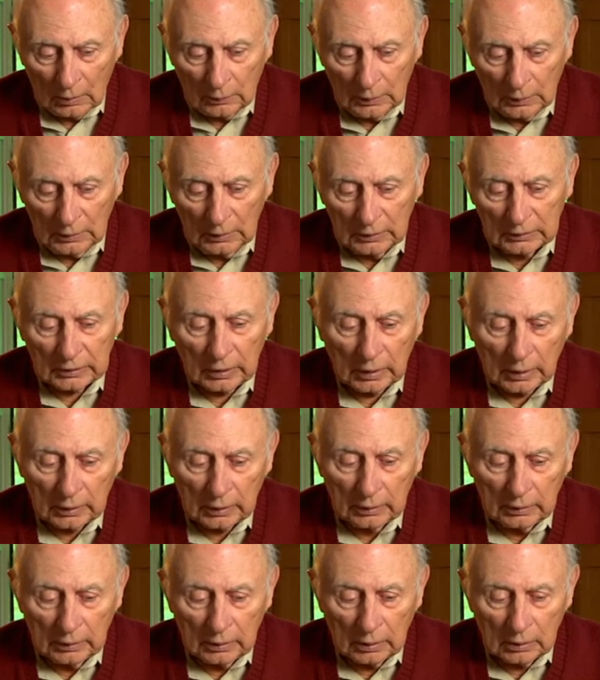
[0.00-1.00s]

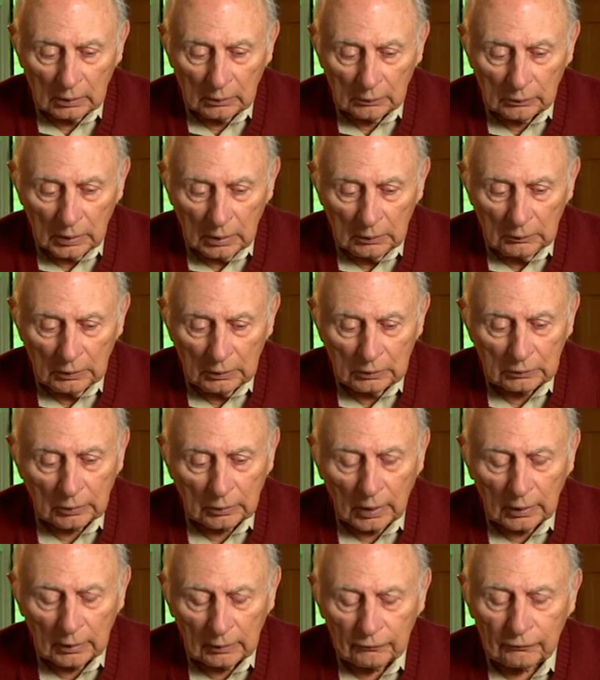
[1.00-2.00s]
decided that we would
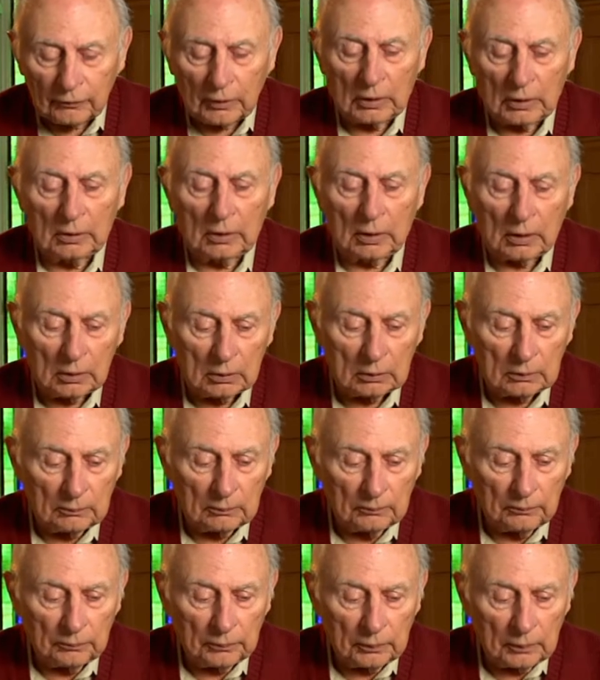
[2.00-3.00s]
try to find out
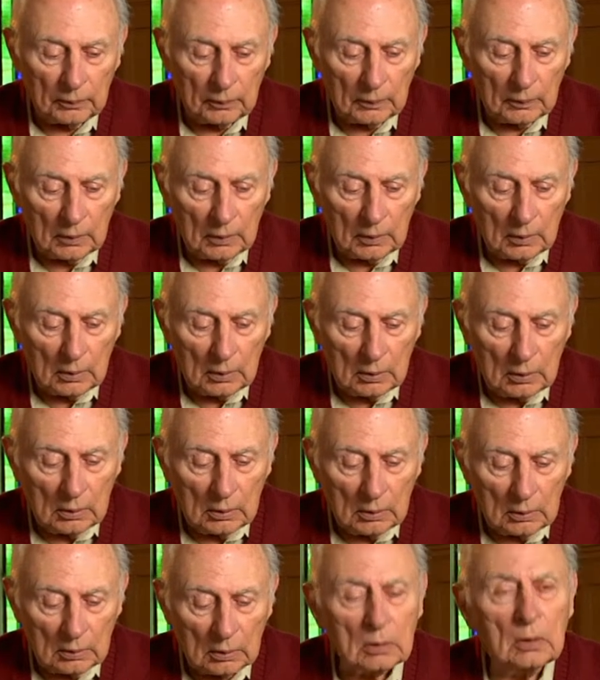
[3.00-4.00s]

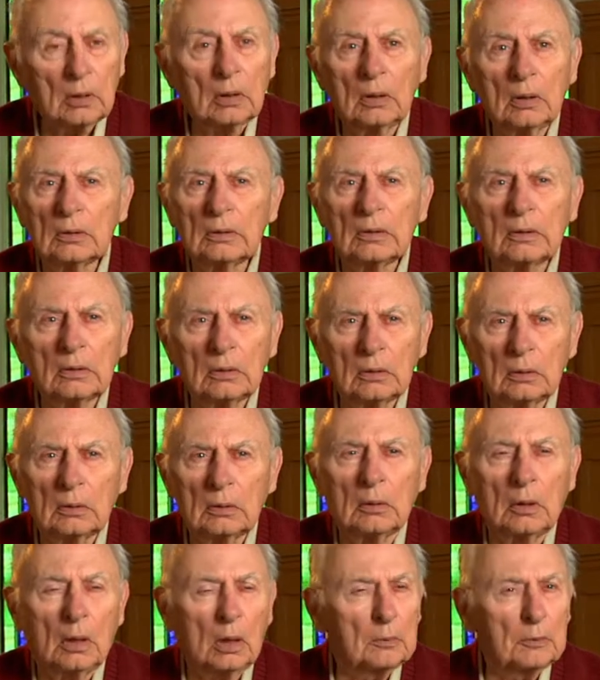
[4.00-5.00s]
the cause of
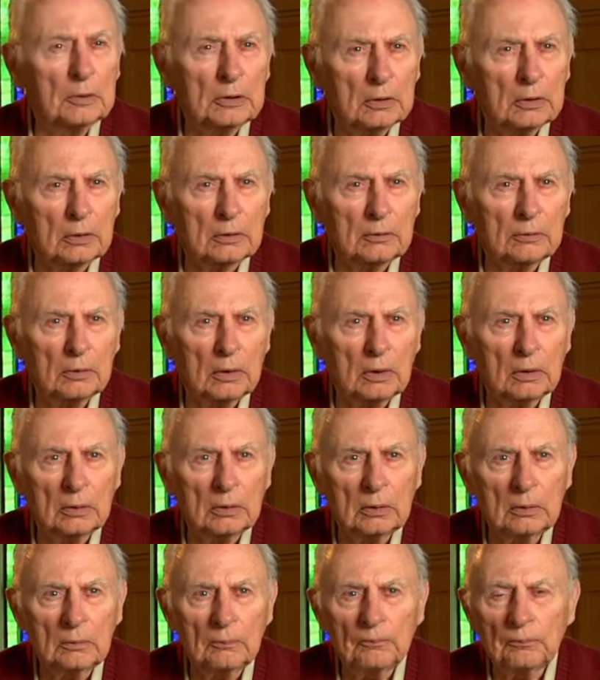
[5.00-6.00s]

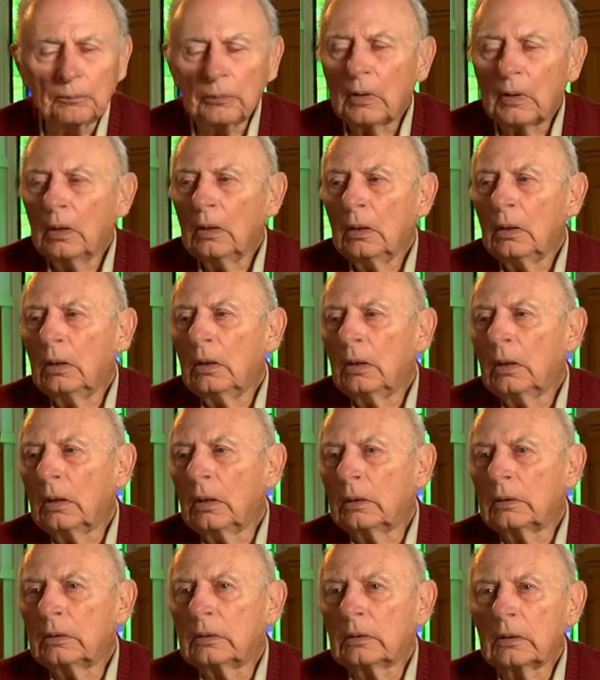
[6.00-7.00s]
homosexuality,
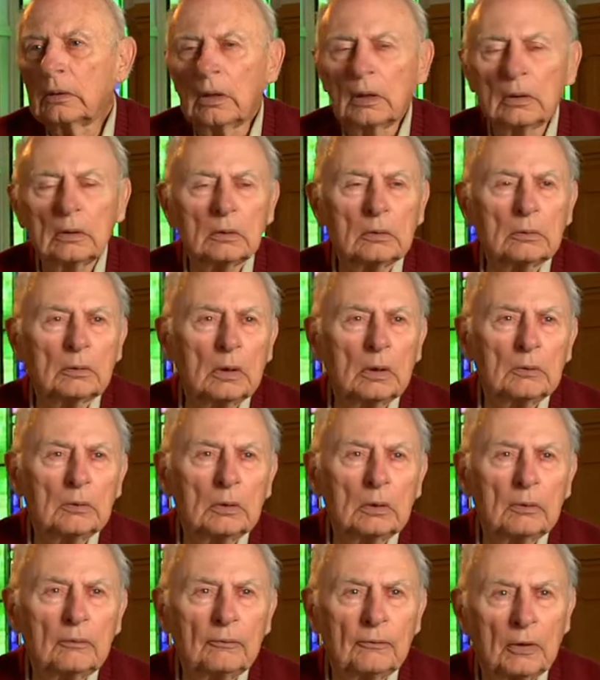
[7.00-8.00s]
and together we
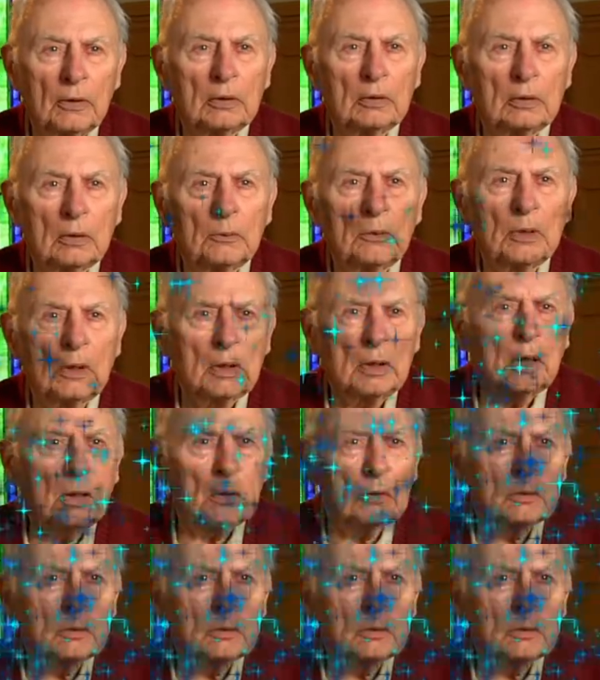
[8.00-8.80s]
would find the way out.